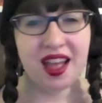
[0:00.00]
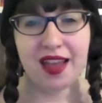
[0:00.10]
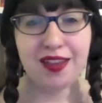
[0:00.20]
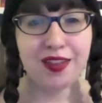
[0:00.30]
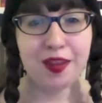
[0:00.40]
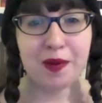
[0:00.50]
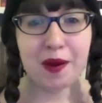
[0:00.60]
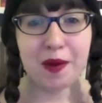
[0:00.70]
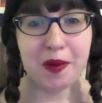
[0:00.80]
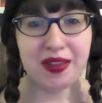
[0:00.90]
And they
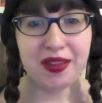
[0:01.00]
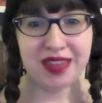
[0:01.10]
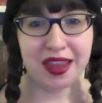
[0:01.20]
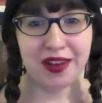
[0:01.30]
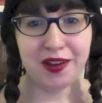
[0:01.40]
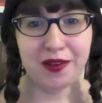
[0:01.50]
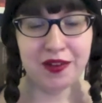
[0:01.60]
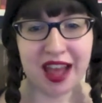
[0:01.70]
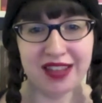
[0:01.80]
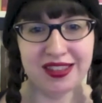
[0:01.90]
probably say
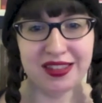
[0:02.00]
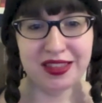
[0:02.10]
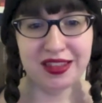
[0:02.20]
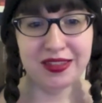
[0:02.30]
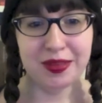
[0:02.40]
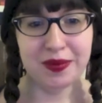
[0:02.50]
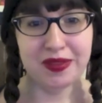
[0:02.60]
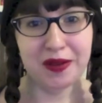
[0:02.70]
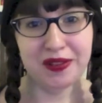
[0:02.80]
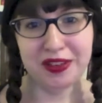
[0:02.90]
enough nasty things to
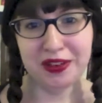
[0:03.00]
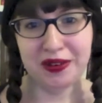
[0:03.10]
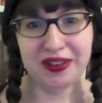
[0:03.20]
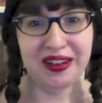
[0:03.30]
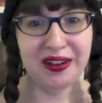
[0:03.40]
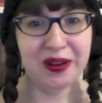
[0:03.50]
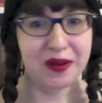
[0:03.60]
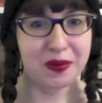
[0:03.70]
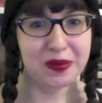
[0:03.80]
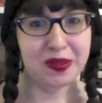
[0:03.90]
themselves, they don't need to hear
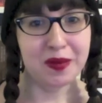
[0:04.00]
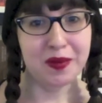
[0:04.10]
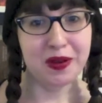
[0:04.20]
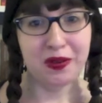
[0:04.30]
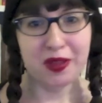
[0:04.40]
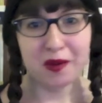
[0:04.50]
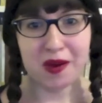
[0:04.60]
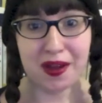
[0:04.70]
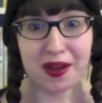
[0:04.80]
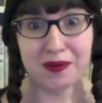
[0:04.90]
it from someone who they
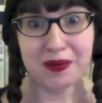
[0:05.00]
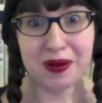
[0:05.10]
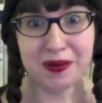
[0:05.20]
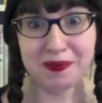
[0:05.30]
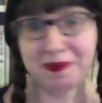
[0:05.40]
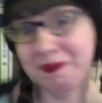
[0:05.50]
want help from.